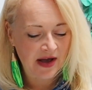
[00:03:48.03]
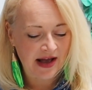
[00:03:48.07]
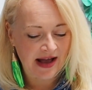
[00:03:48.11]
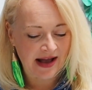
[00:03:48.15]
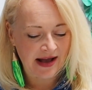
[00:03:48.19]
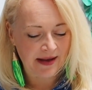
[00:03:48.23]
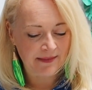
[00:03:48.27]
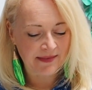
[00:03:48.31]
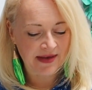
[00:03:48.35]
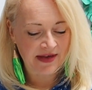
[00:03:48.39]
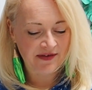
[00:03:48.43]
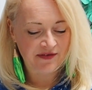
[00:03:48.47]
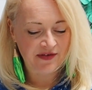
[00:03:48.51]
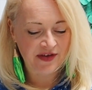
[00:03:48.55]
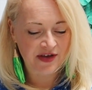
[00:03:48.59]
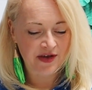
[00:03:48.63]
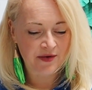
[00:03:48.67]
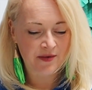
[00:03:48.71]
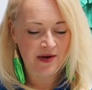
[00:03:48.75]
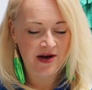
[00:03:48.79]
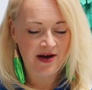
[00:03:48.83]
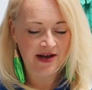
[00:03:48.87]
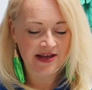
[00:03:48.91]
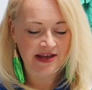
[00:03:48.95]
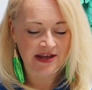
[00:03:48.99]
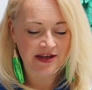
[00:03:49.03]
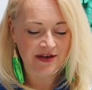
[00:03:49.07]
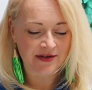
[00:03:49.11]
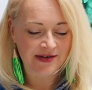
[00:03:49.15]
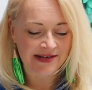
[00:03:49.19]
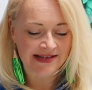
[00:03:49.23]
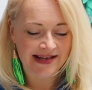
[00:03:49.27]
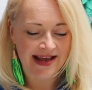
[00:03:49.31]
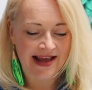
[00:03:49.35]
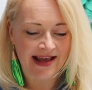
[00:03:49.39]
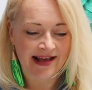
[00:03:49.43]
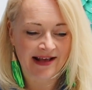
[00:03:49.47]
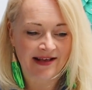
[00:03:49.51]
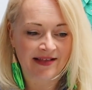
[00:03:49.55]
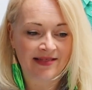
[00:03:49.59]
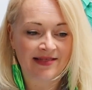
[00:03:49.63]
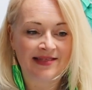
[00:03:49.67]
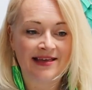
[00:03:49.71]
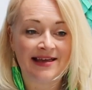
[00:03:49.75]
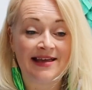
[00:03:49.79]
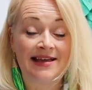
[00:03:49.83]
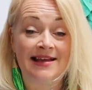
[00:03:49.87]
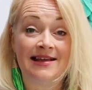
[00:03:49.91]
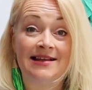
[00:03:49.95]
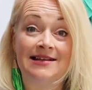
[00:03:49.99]
if you are using
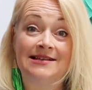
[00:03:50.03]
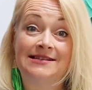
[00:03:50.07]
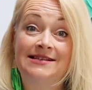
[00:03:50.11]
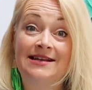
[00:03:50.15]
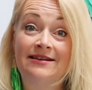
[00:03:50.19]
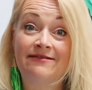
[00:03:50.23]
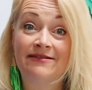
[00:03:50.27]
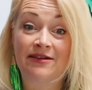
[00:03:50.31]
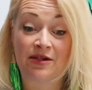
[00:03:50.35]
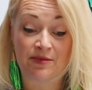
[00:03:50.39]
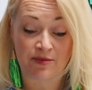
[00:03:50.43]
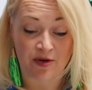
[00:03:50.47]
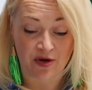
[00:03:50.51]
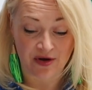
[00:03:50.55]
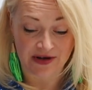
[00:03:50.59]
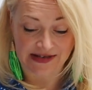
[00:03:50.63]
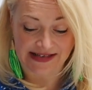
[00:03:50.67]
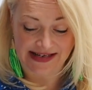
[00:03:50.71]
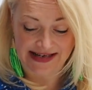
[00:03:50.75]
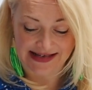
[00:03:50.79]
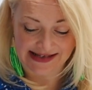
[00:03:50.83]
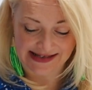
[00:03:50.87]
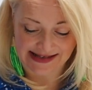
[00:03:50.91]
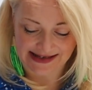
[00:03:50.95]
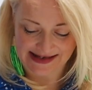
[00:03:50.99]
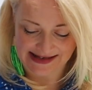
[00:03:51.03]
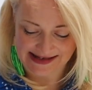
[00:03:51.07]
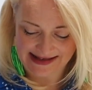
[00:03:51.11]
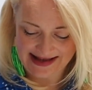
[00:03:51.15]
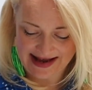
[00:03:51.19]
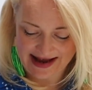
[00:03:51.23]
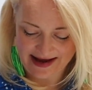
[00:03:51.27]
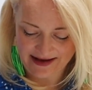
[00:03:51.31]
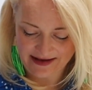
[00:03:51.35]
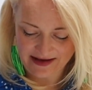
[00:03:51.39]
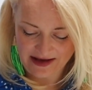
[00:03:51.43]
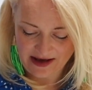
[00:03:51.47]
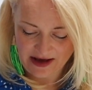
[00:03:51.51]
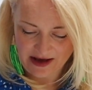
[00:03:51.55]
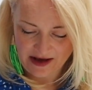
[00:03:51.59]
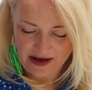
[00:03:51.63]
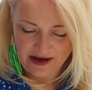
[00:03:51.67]
the cereal boxes, because they're